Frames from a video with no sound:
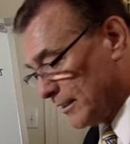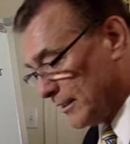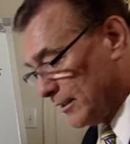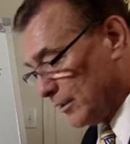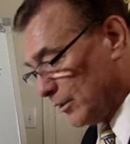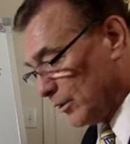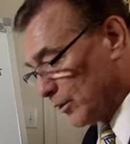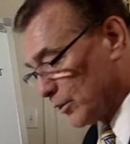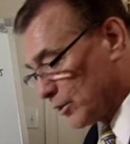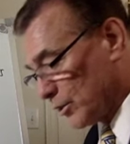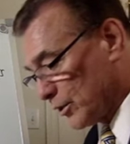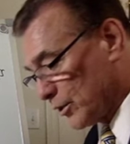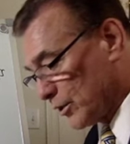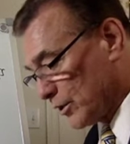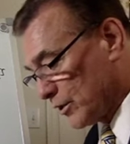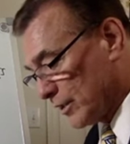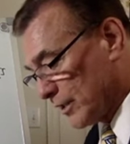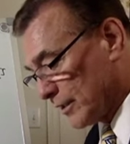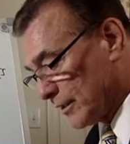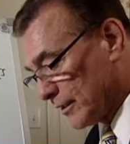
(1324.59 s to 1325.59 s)
or sorted
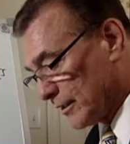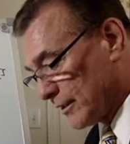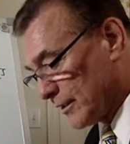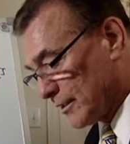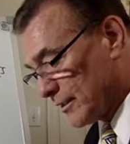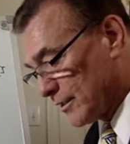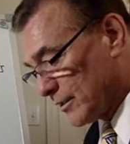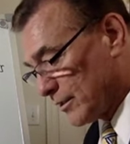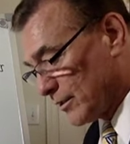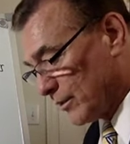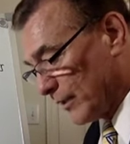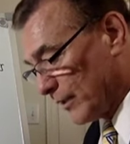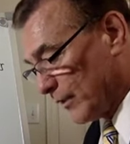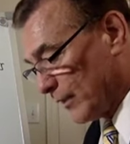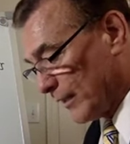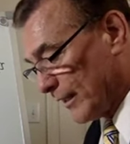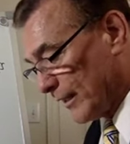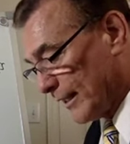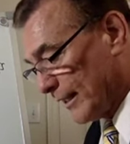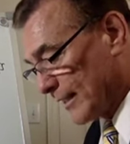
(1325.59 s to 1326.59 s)
chocolate
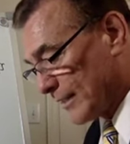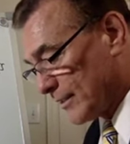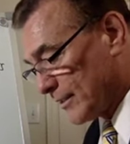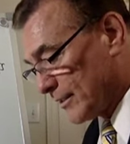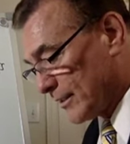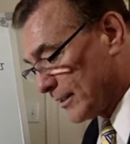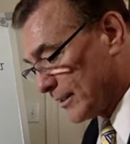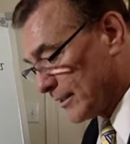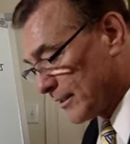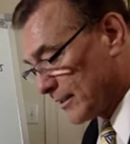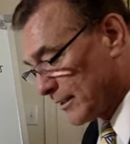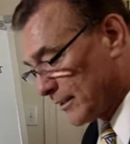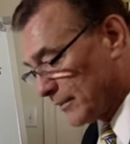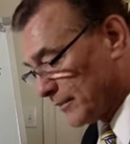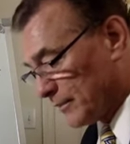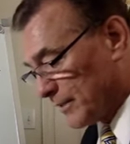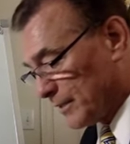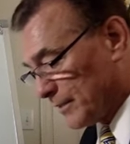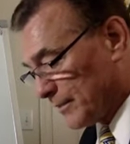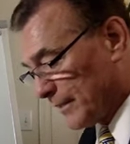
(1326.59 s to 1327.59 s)
$21,000. So
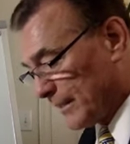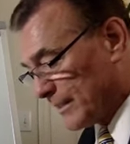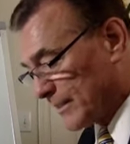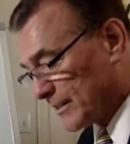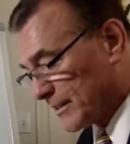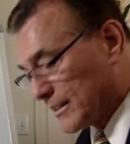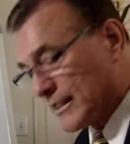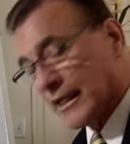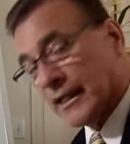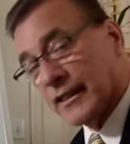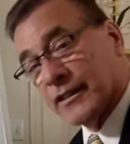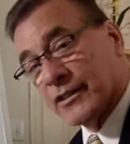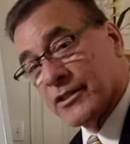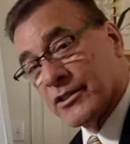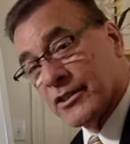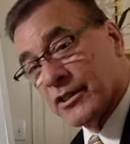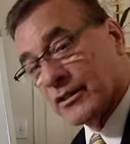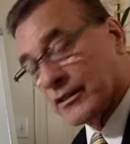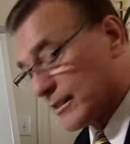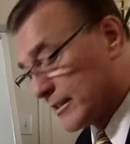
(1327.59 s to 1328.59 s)
it's best to sell as
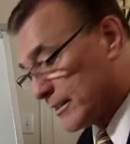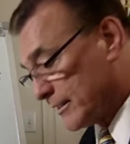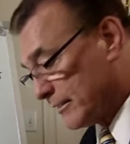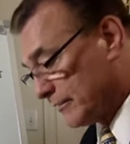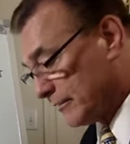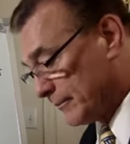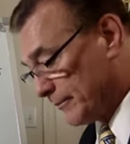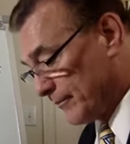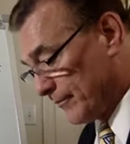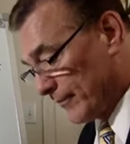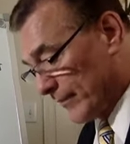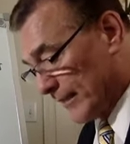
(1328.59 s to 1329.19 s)
chocolate syrup.